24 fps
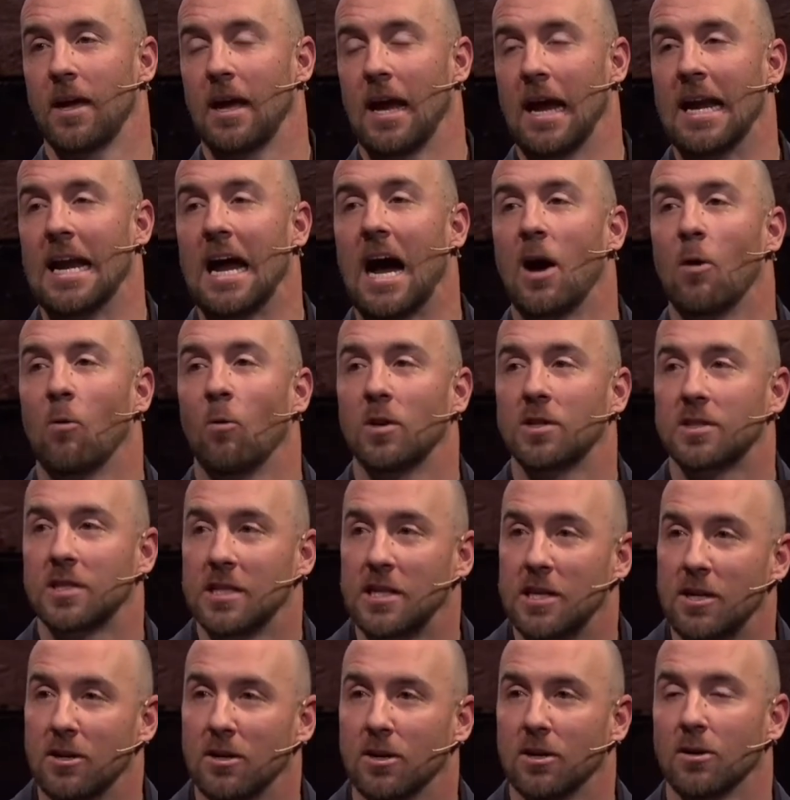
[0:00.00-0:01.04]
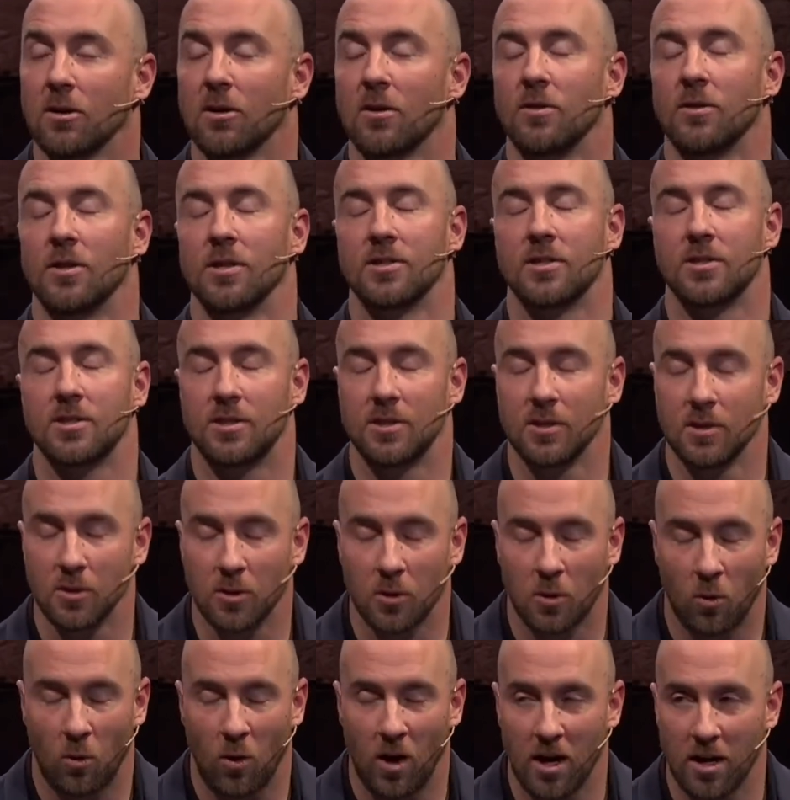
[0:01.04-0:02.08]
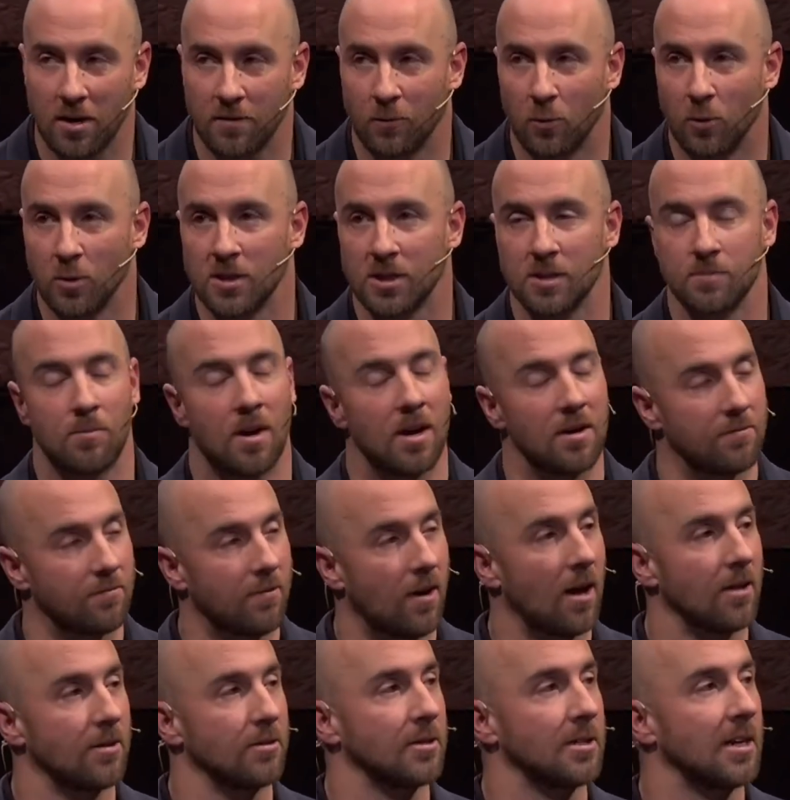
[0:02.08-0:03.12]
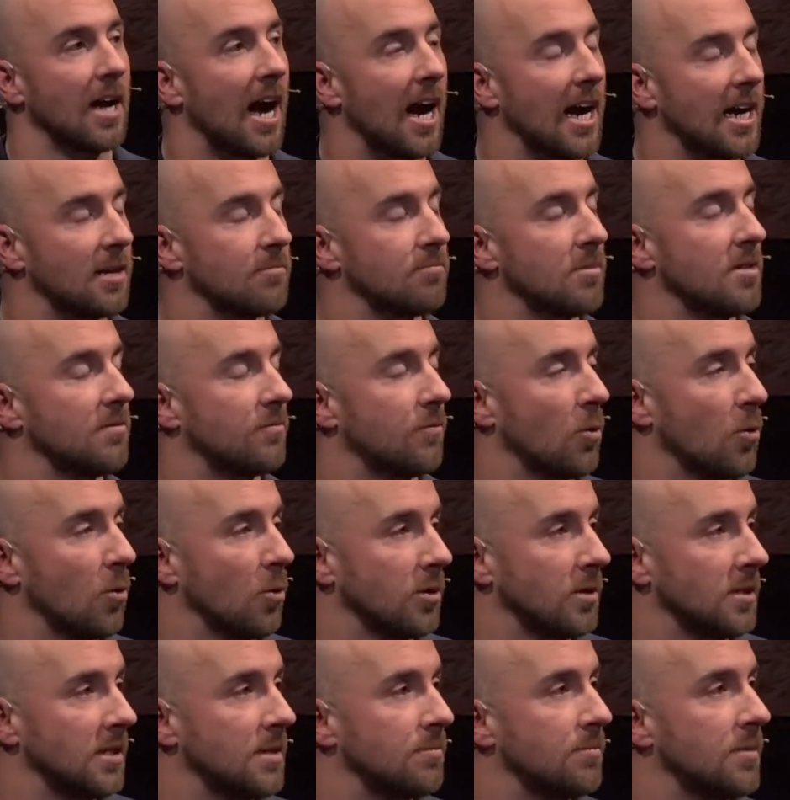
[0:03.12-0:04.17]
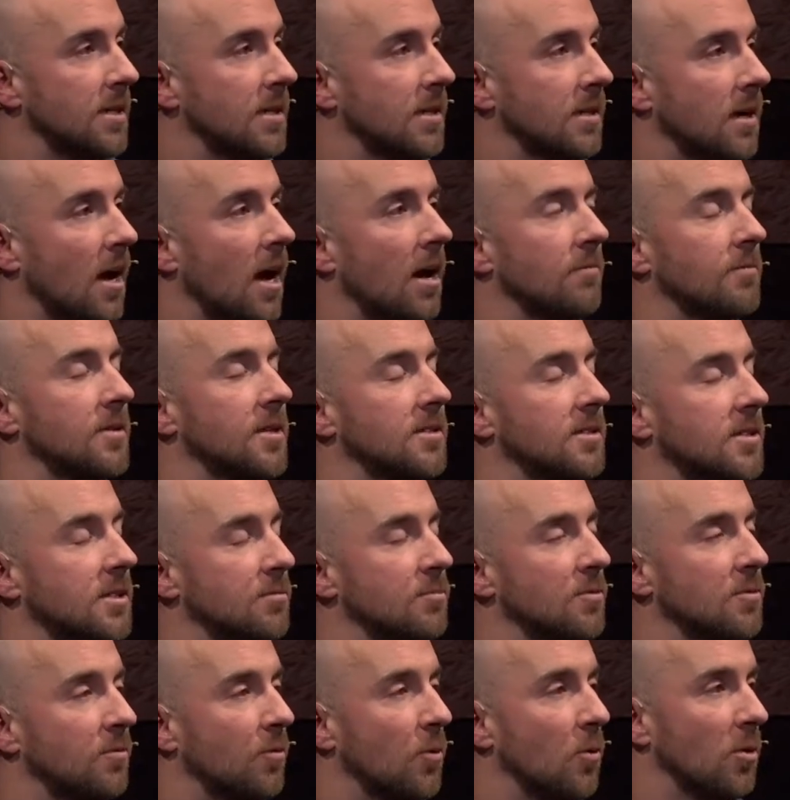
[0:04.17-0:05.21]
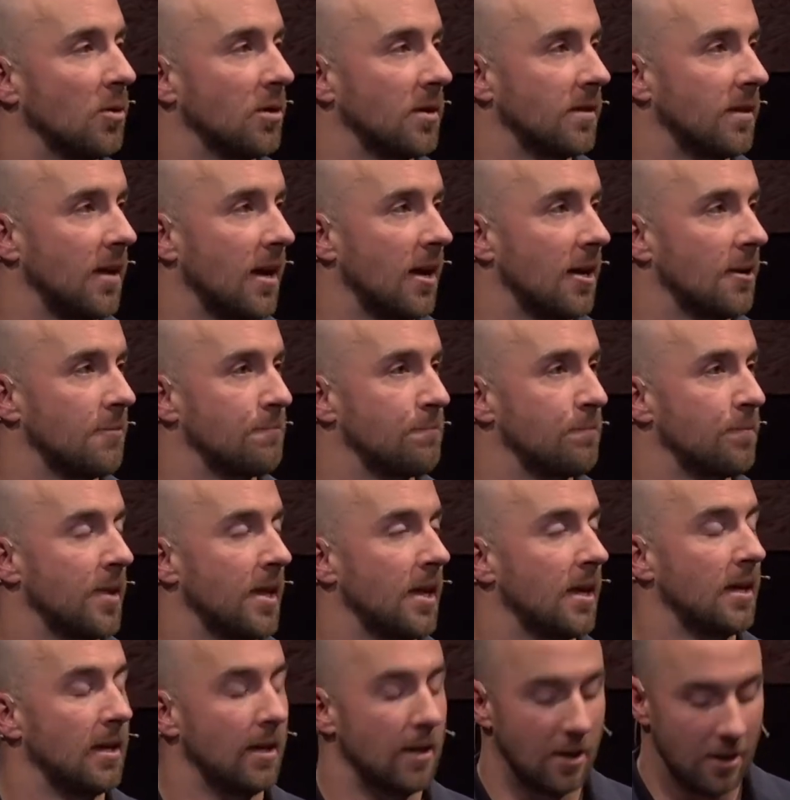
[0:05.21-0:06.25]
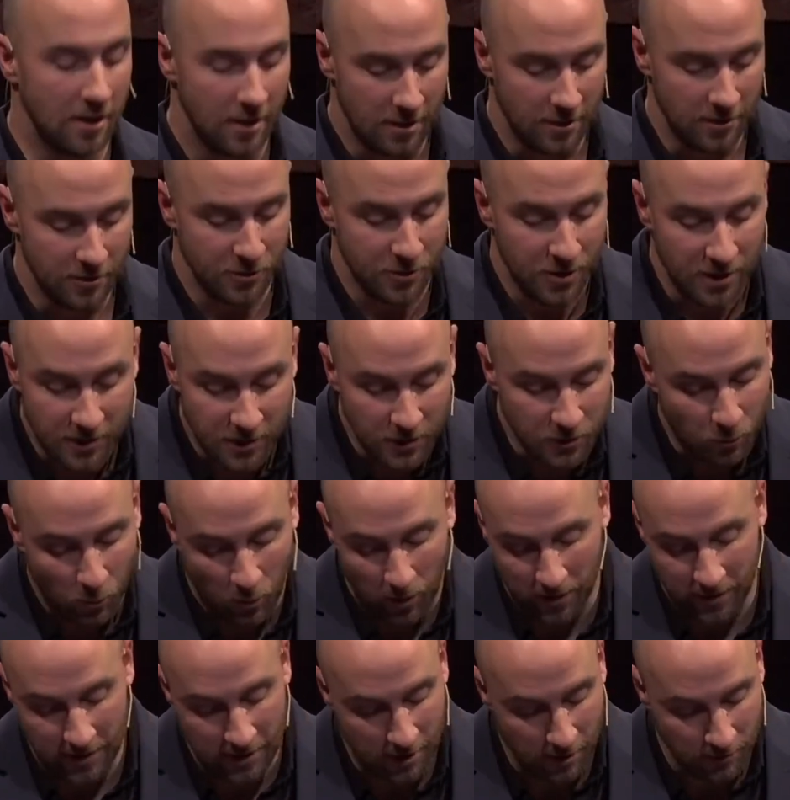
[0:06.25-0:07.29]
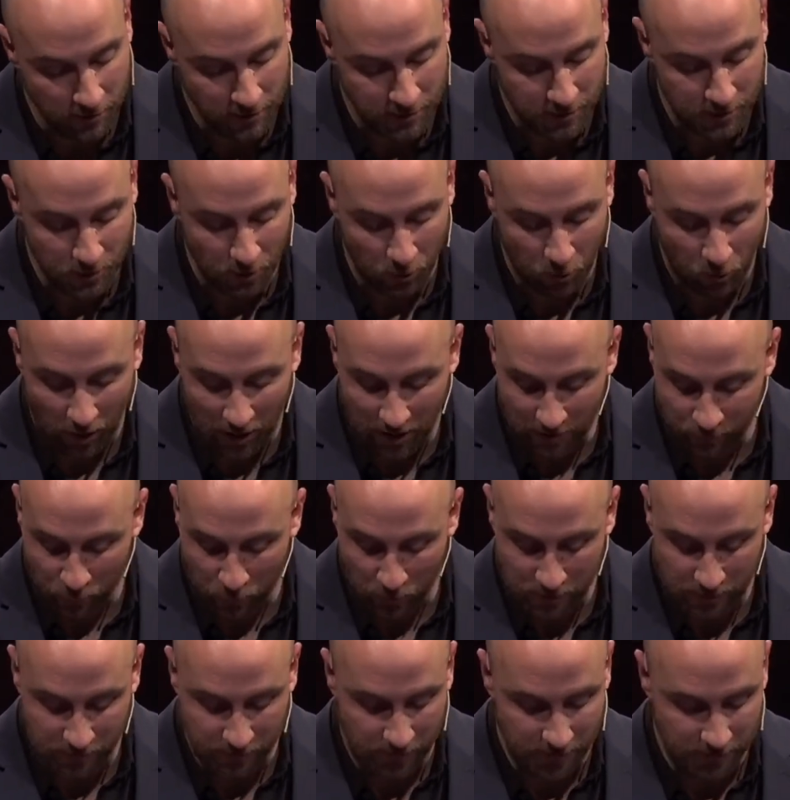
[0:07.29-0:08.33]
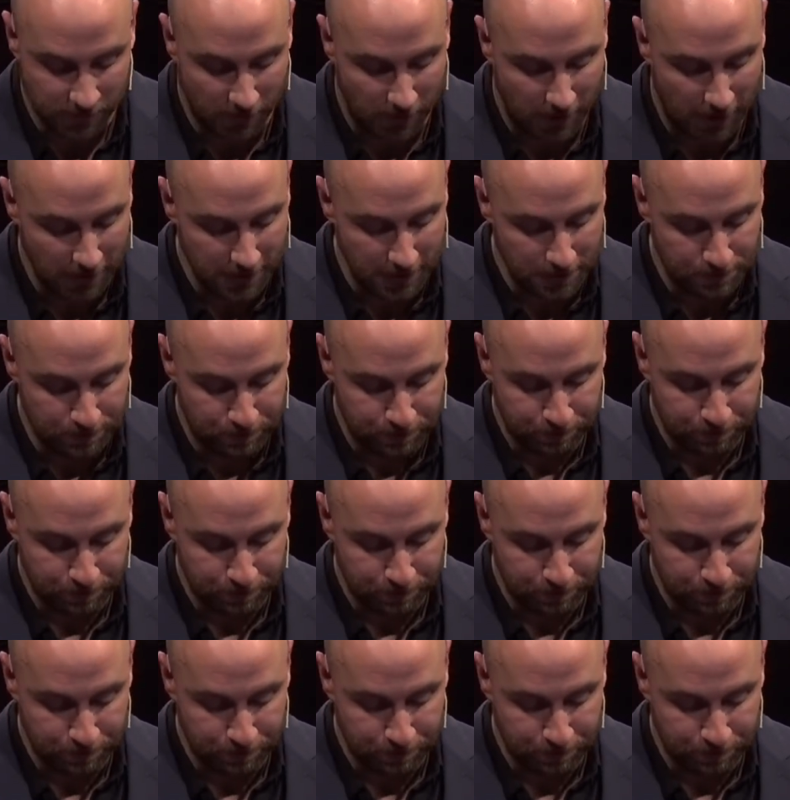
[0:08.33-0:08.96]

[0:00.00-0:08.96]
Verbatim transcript: And I want to hear the still quiet voice of my Father guiding me forward and giving me the confidence to move forward in that. Jesus wanted to hear the still quiet voice of his Father.